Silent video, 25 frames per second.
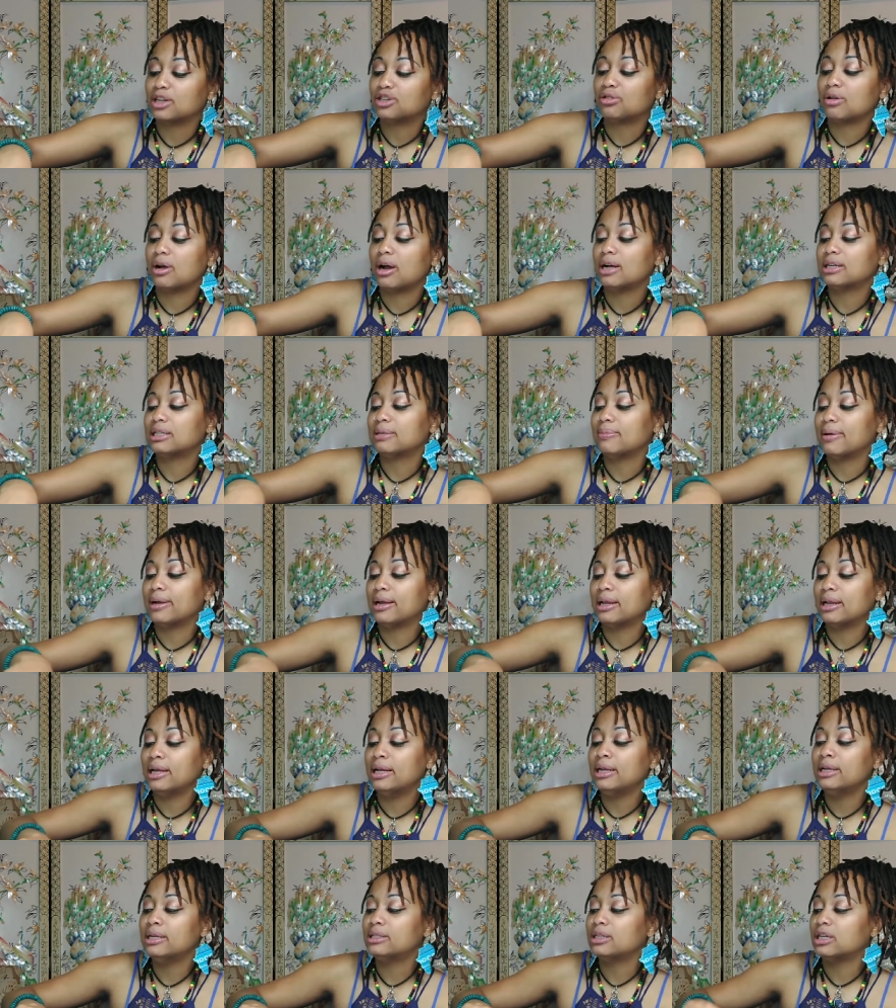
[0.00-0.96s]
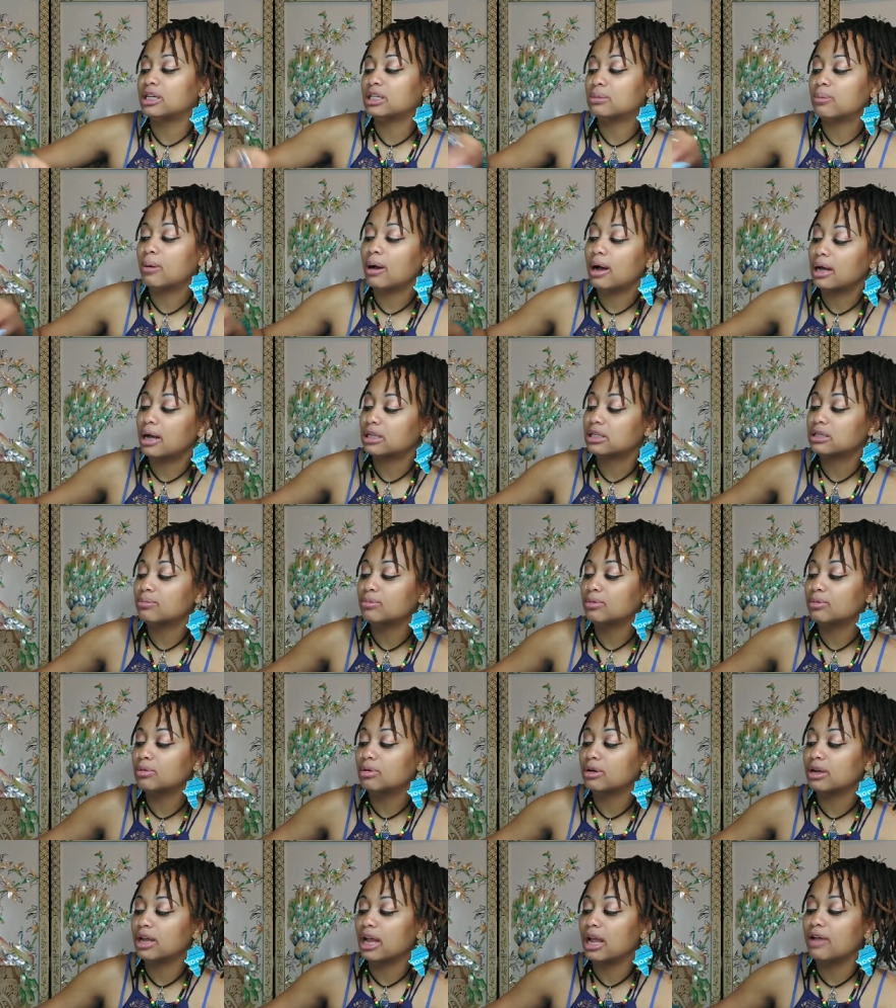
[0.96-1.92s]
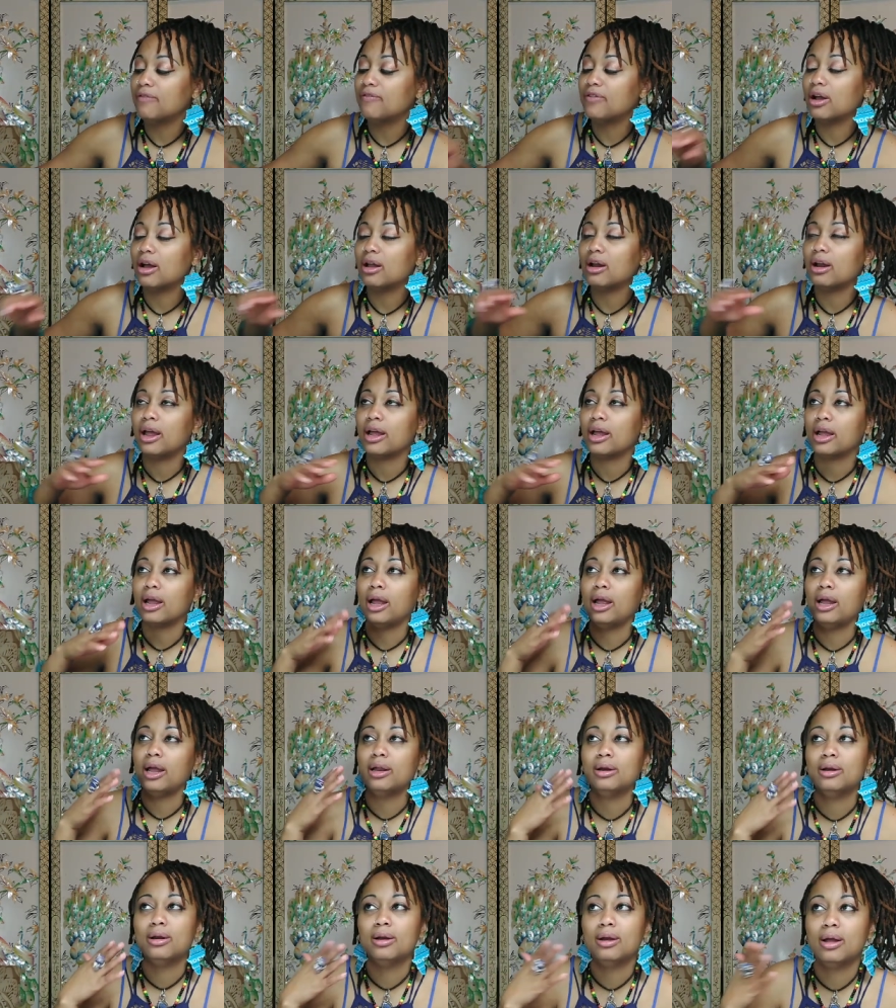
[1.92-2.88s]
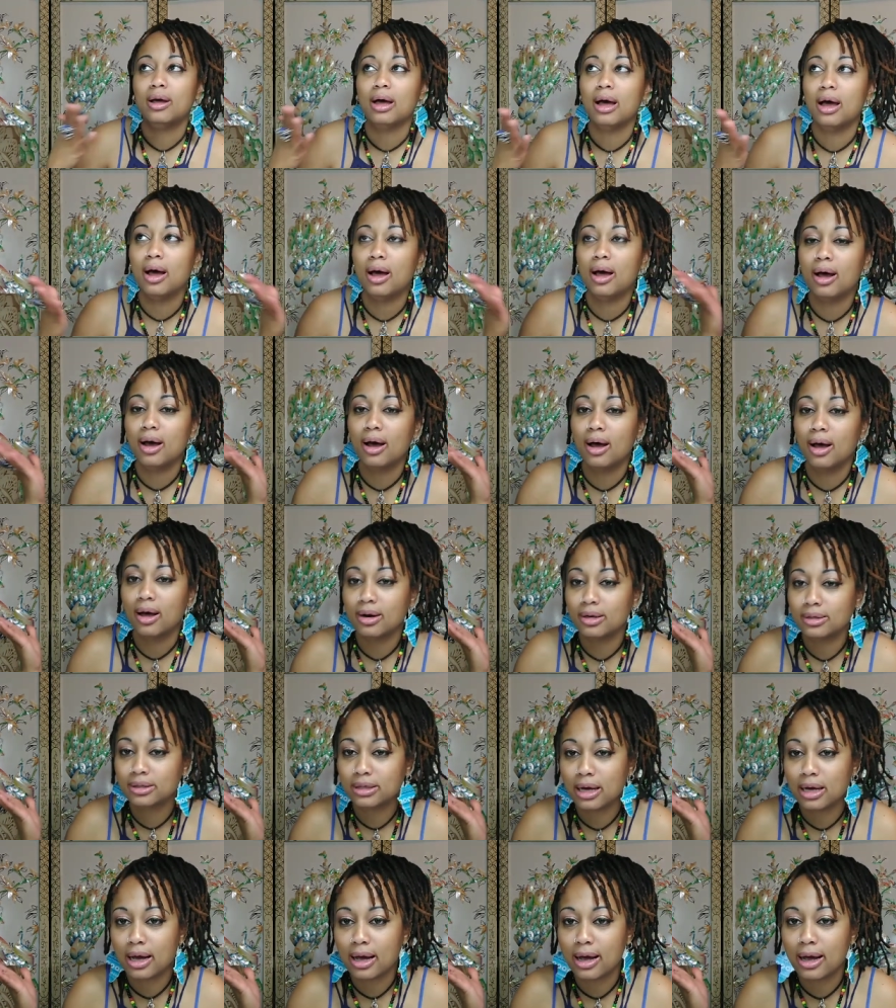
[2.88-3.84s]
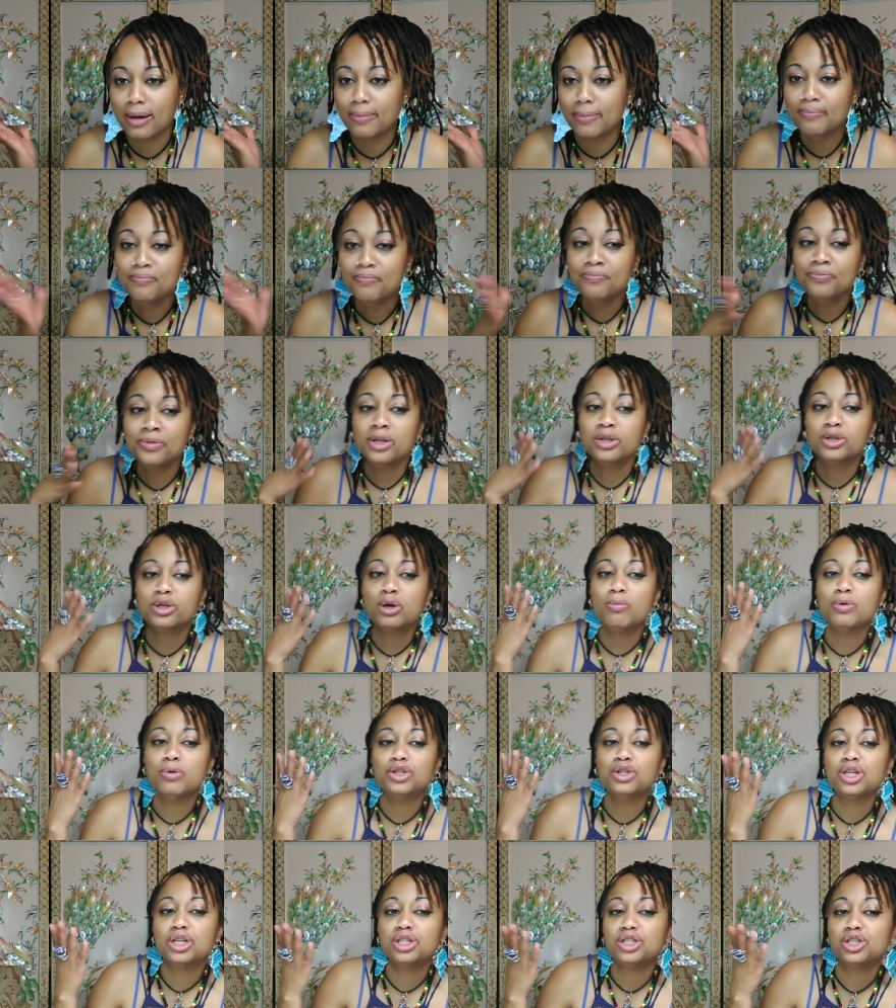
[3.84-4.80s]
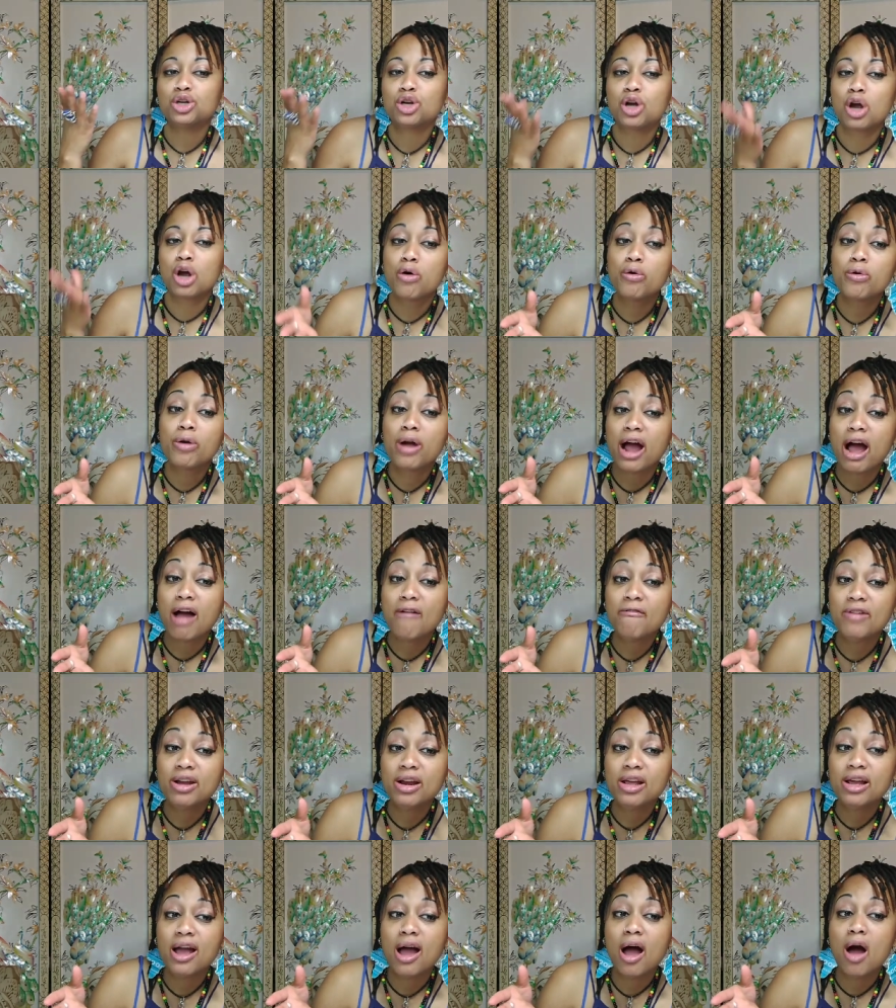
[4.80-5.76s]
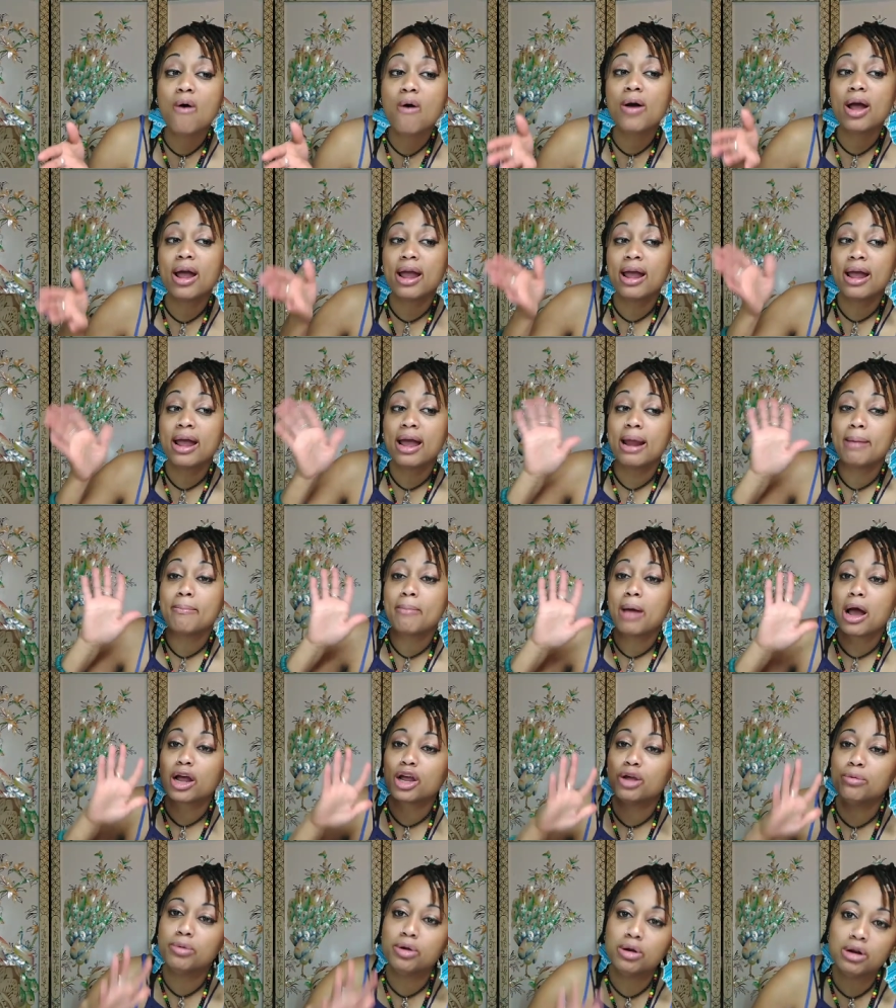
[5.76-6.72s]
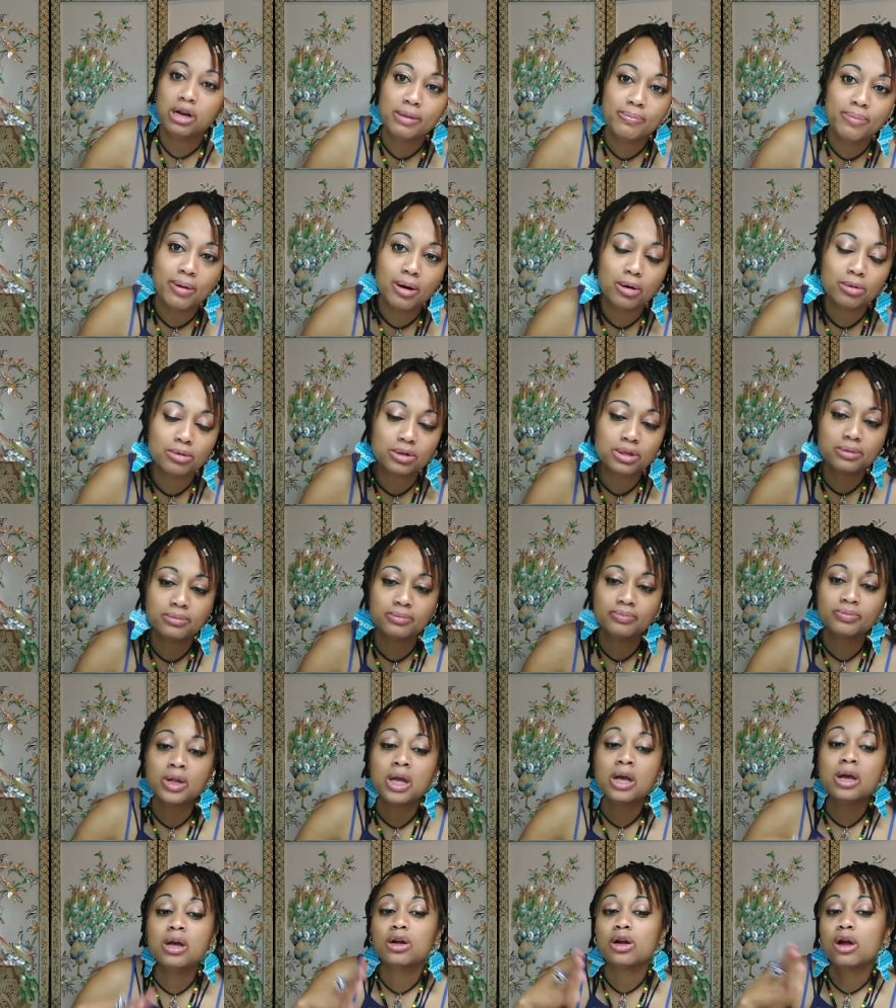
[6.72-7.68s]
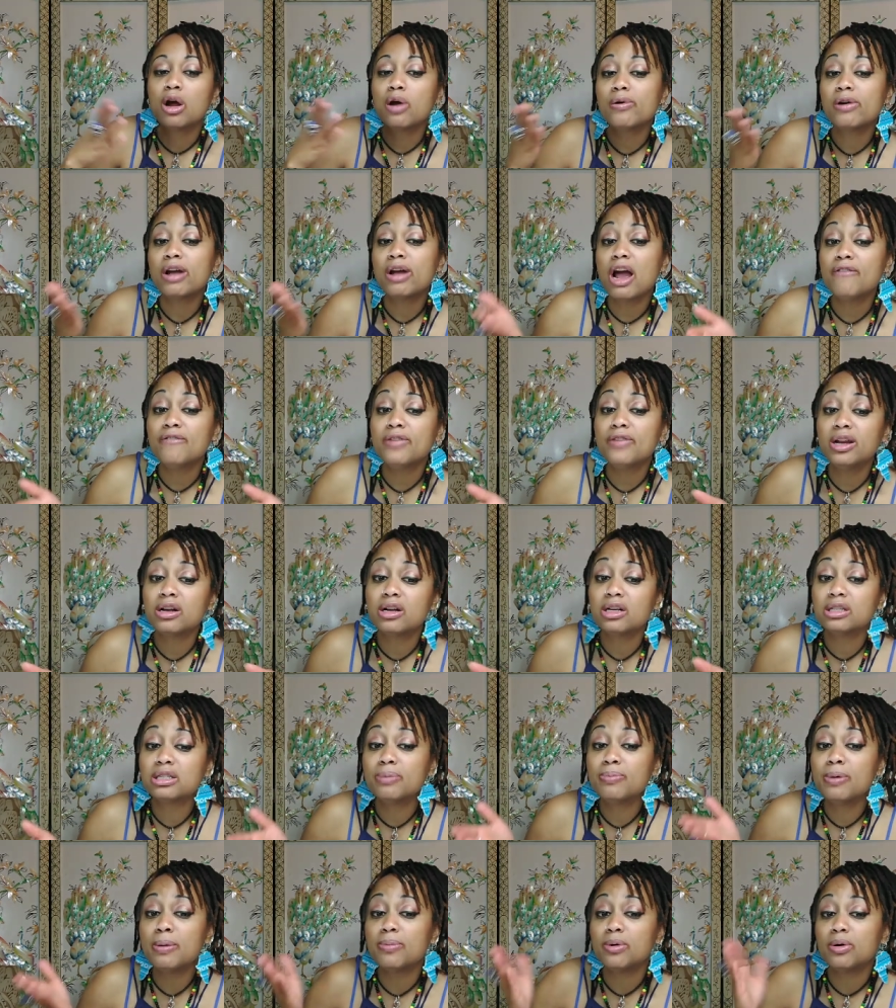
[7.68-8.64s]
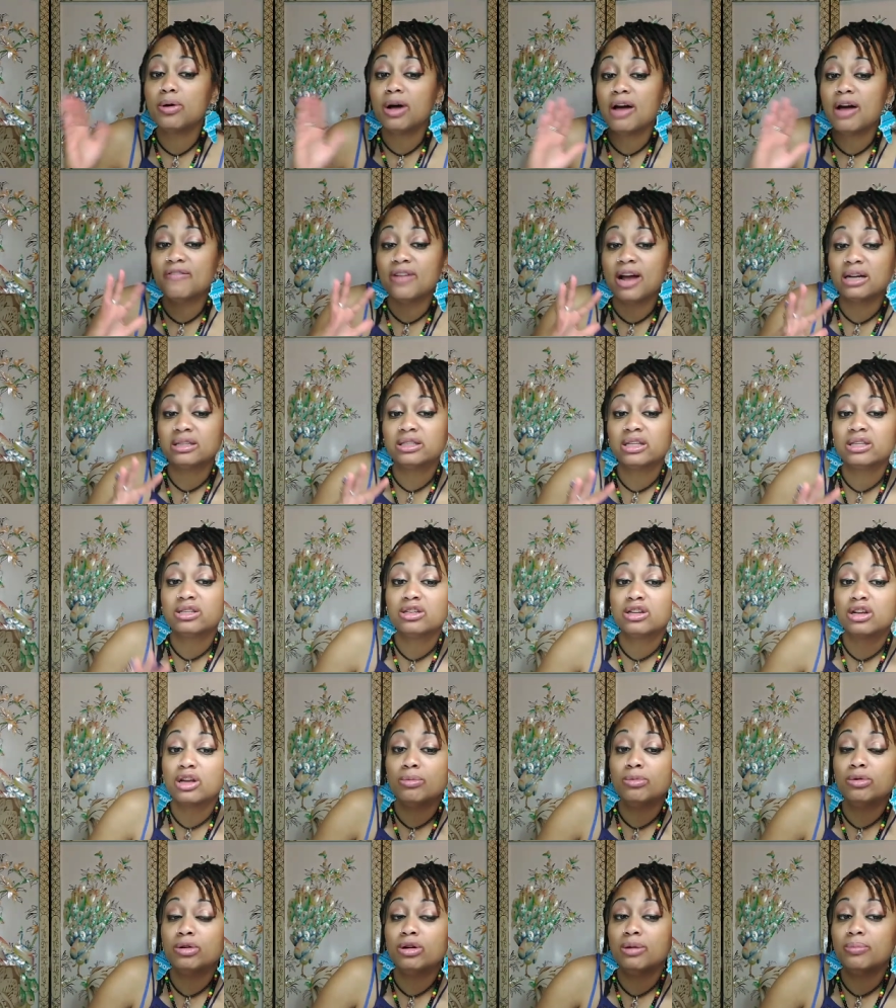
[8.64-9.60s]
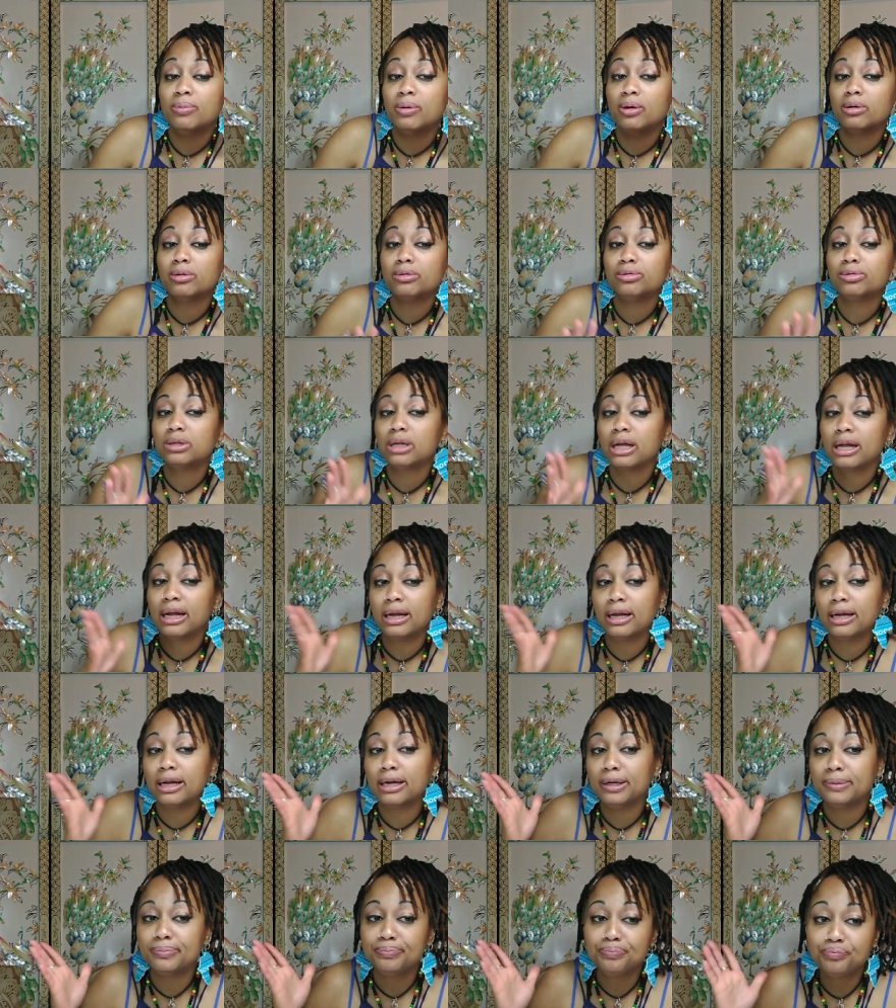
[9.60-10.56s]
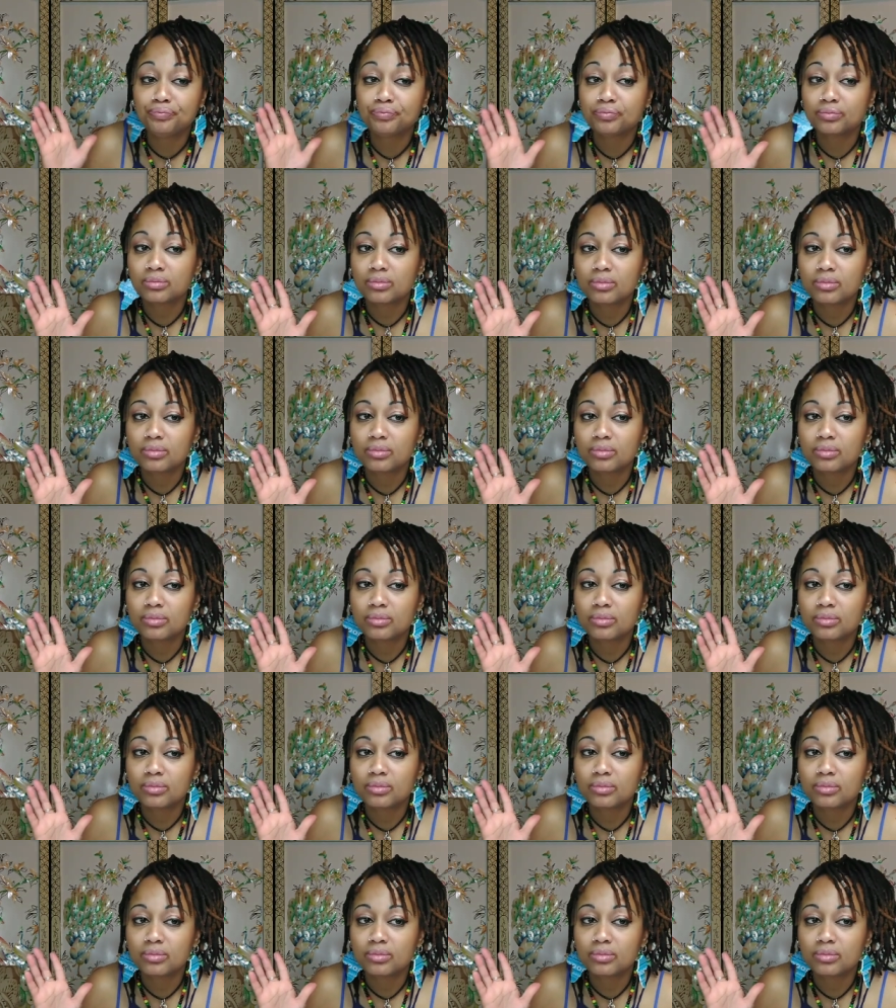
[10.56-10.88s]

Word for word: I tried to make it easy as possible and gave y'all like a lot of time. So it's just a curry crab video and my community post. Curry crab video because some people don't have access to the community post and